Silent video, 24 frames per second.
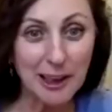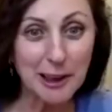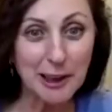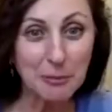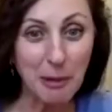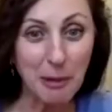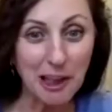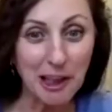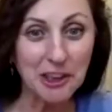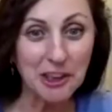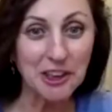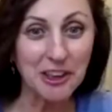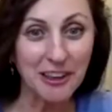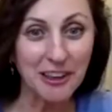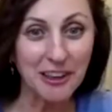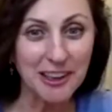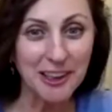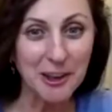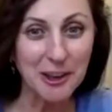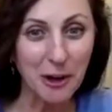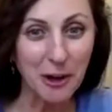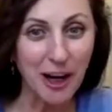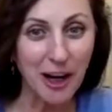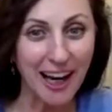special
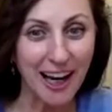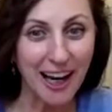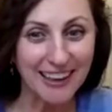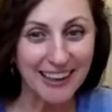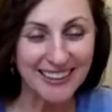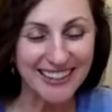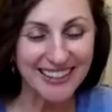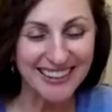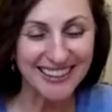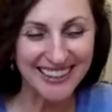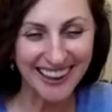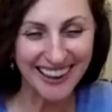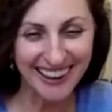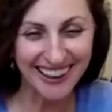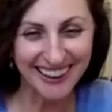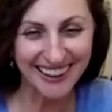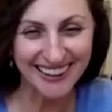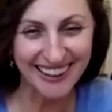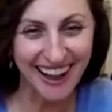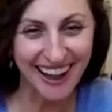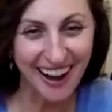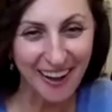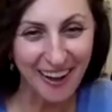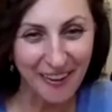in your hands
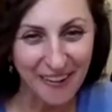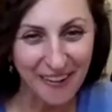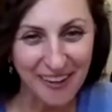now. I,